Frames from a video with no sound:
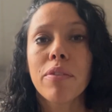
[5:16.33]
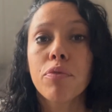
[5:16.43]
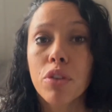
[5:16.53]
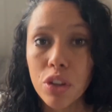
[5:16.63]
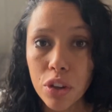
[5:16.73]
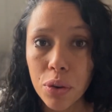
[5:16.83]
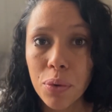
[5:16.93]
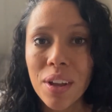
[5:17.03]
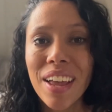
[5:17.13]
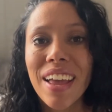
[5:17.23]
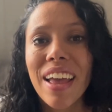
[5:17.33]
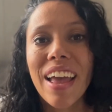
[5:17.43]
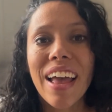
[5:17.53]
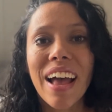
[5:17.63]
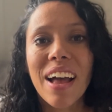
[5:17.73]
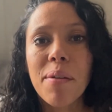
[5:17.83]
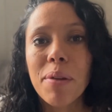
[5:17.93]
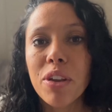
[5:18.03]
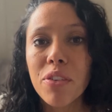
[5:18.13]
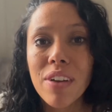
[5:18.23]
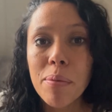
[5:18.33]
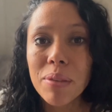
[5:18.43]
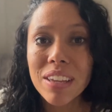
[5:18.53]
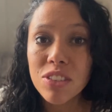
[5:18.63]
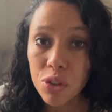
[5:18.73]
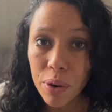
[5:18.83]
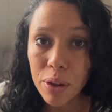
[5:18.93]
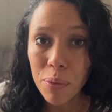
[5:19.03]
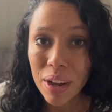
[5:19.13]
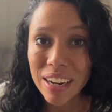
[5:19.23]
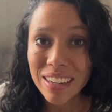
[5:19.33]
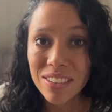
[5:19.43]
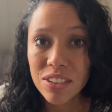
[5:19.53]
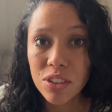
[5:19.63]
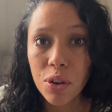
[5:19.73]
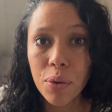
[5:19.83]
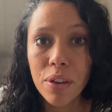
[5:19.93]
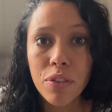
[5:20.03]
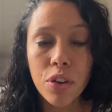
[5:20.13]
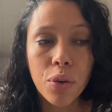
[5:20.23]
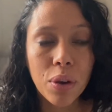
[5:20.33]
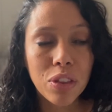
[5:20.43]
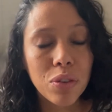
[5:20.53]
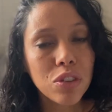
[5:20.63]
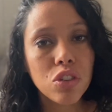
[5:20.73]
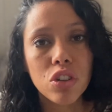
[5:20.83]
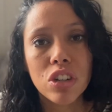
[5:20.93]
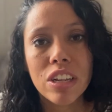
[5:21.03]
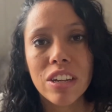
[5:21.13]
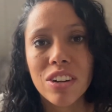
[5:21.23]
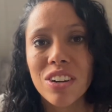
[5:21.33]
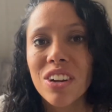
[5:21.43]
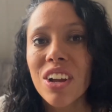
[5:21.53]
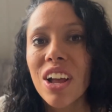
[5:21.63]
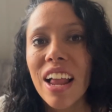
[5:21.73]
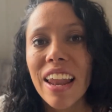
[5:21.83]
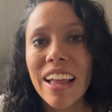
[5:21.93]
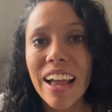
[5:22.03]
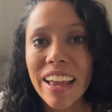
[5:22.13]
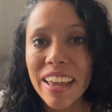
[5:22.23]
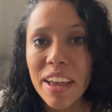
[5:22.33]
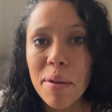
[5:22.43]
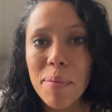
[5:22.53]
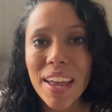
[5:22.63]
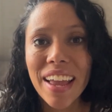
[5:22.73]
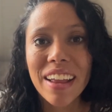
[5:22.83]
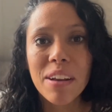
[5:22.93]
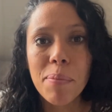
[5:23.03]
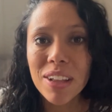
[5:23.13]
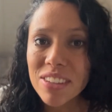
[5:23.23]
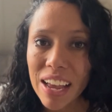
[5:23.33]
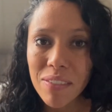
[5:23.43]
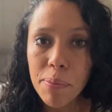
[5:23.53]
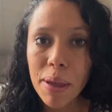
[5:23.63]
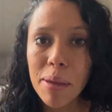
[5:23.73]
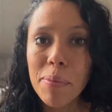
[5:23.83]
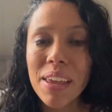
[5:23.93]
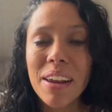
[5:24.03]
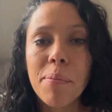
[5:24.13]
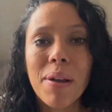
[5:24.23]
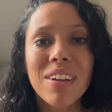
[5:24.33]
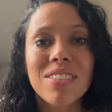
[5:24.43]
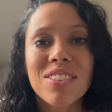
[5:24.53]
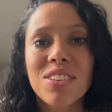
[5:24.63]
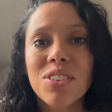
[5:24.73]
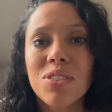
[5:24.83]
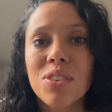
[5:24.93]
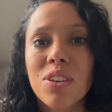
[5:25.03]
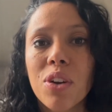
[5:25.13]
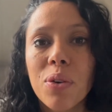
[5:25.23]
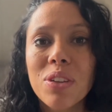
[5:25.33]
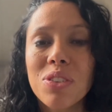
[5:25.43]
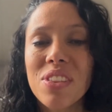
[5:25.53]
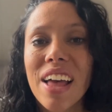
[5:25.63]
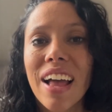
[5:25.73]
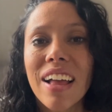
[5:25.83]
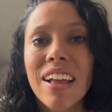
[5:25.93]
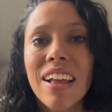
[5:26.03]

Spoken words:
for you and your family is a great one. And so, if you're going through this journey here, like I am, and about to have a baby and about to go into that,